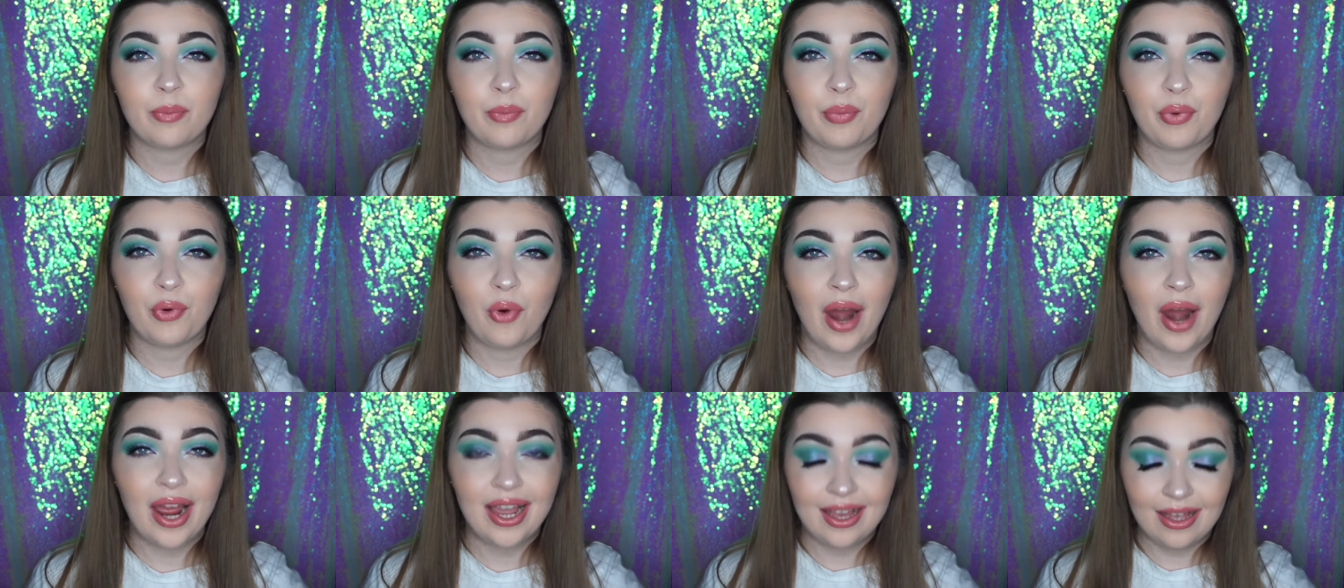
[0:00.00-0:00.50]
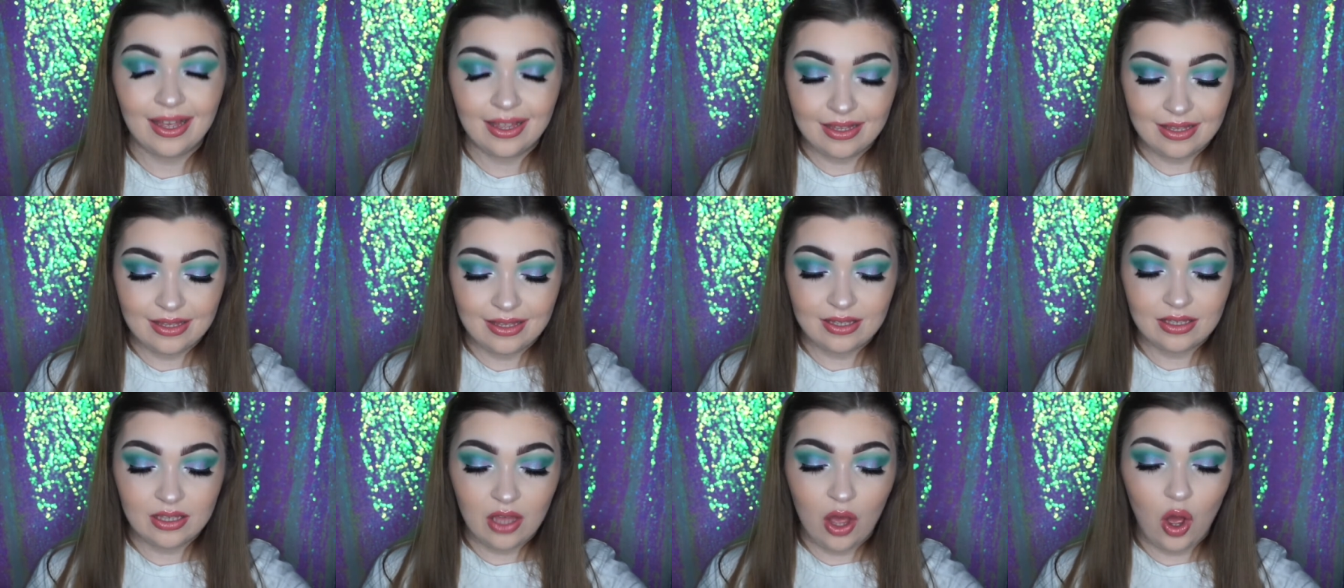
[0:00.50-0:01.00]

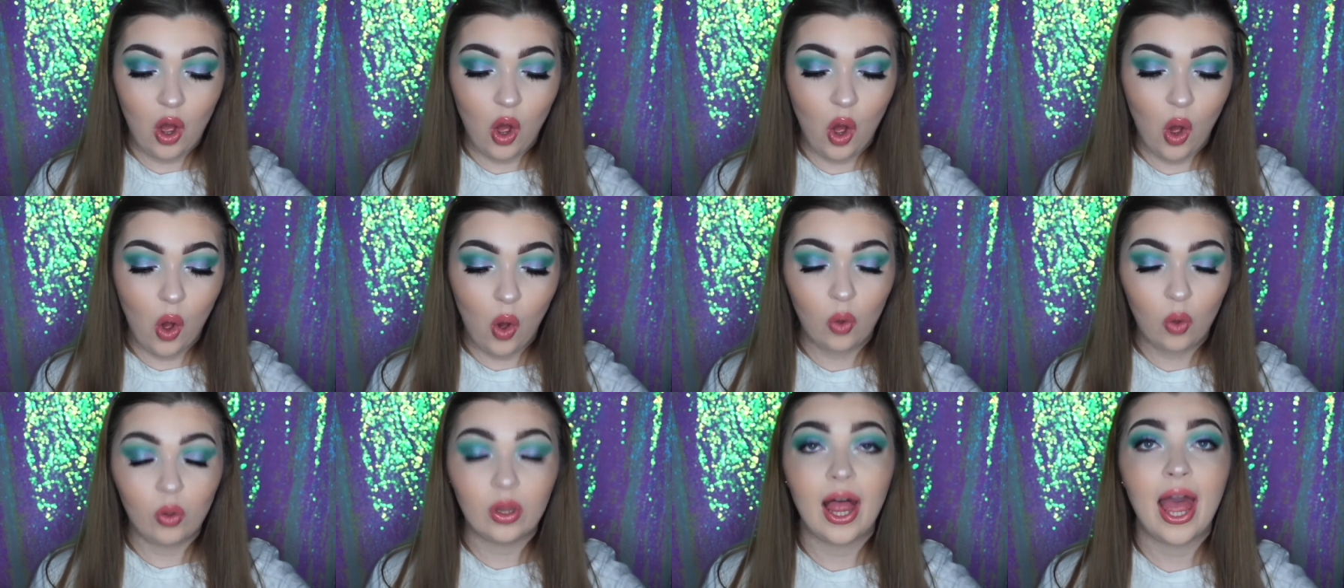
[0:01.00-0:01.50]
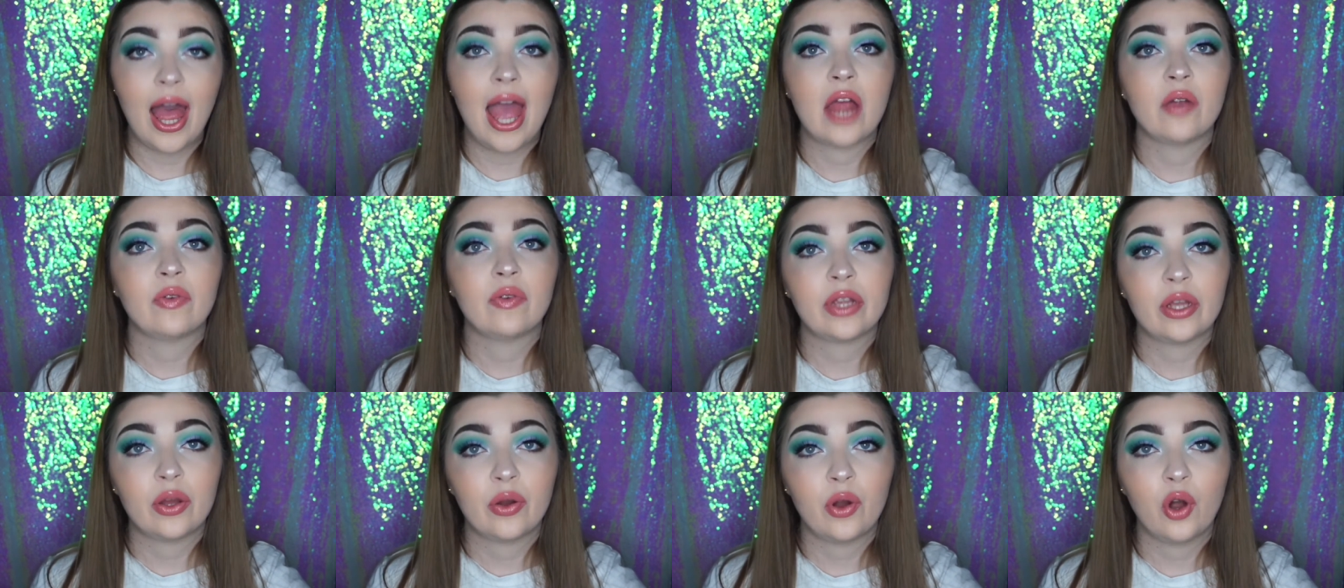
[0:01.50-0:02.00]
brightens the whole
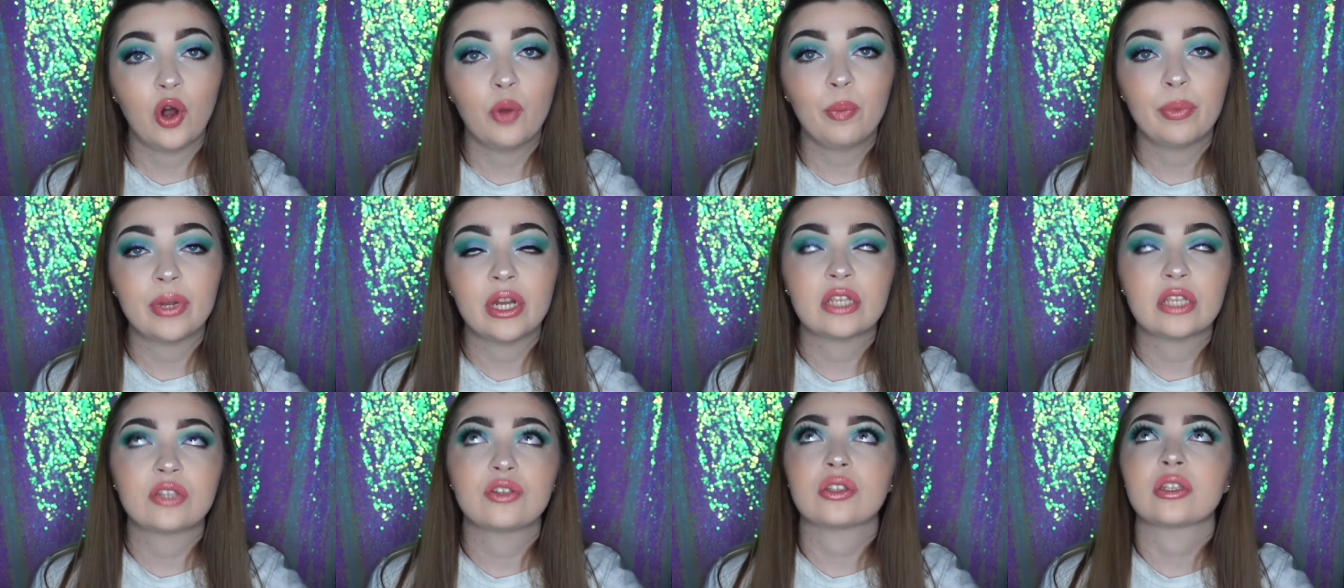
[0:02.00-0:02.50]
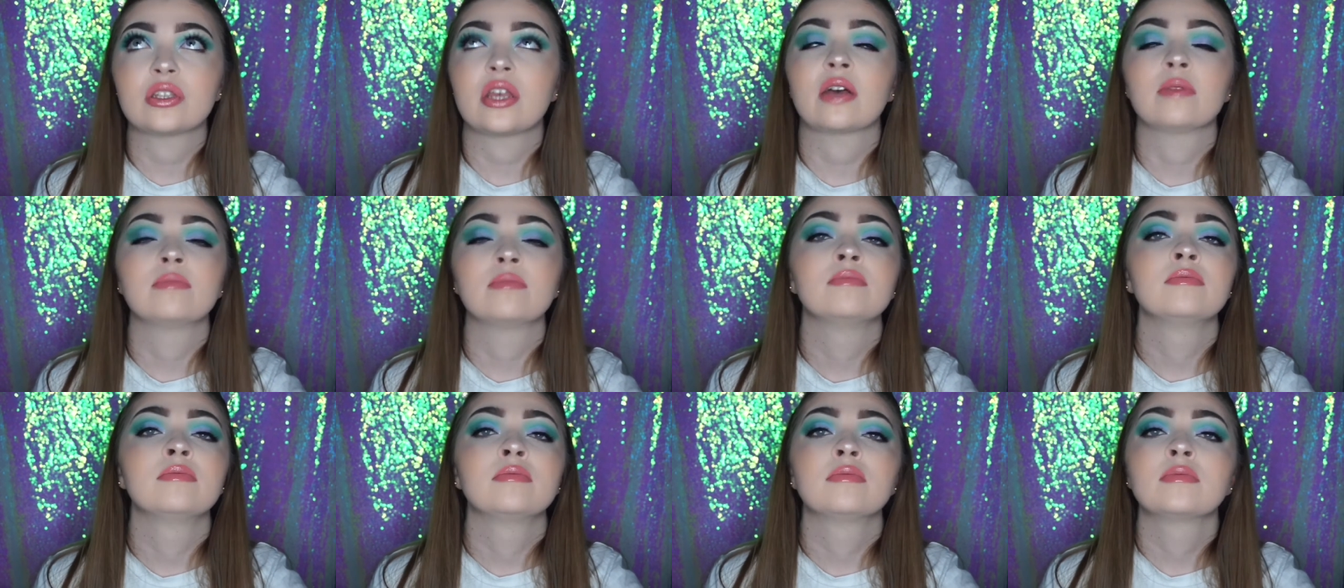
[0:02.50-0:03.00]
area up and it's just like,
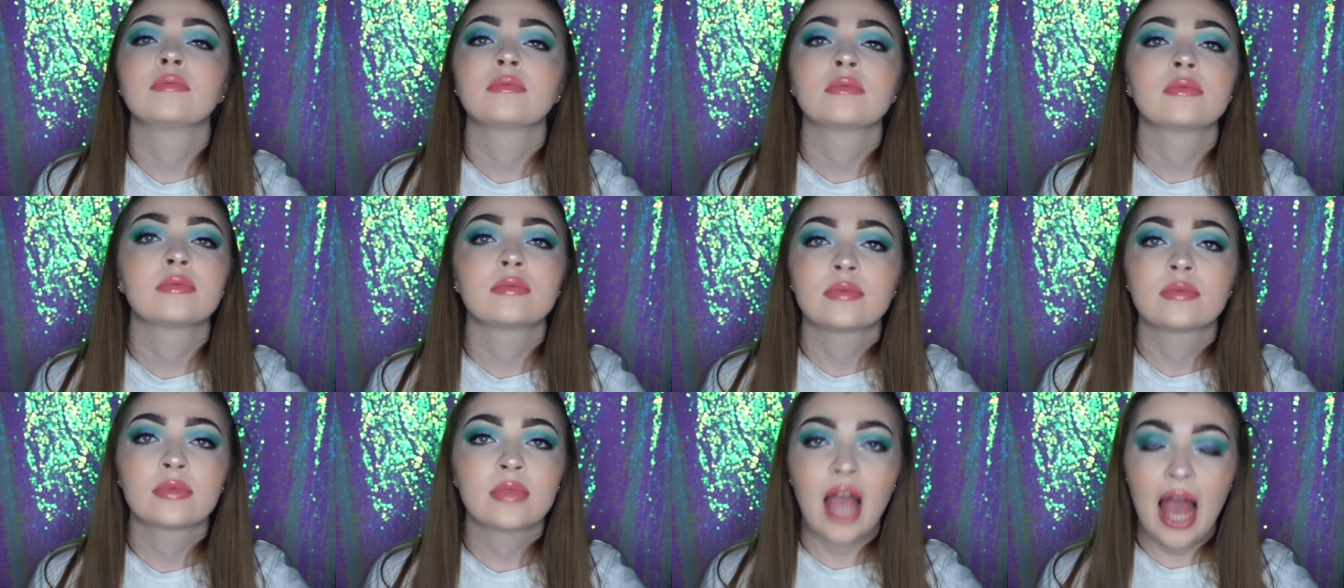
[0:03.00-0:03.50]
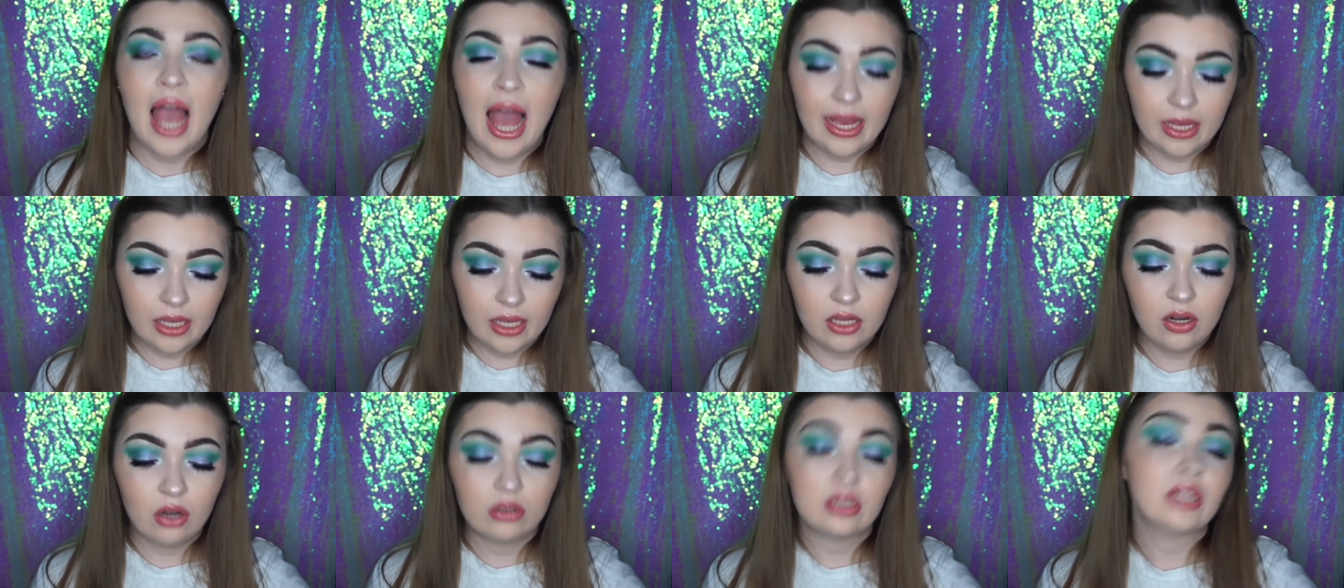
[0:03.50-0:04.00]
I
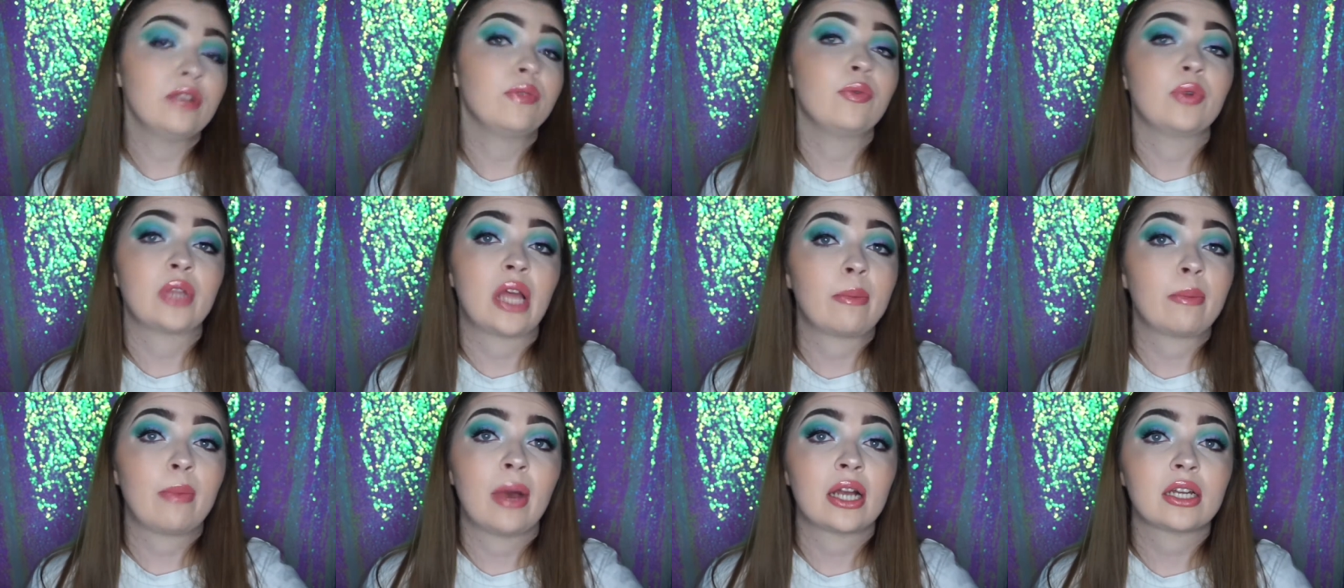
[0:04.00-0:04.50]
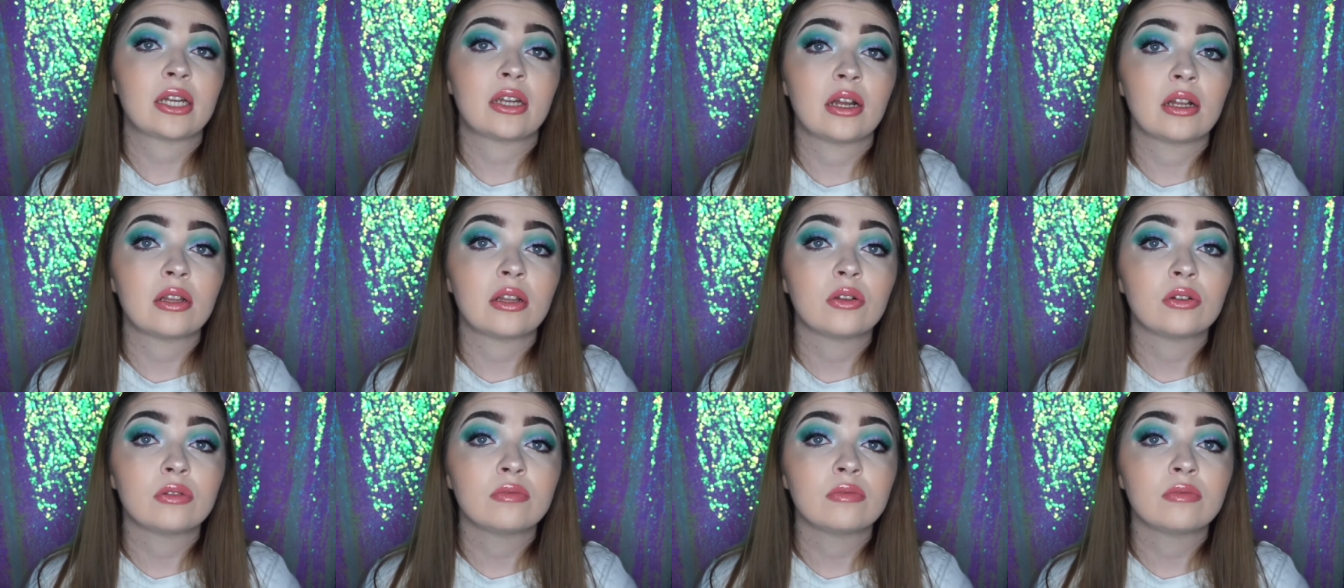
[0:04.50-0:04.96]
cannot live without MAC Nylon.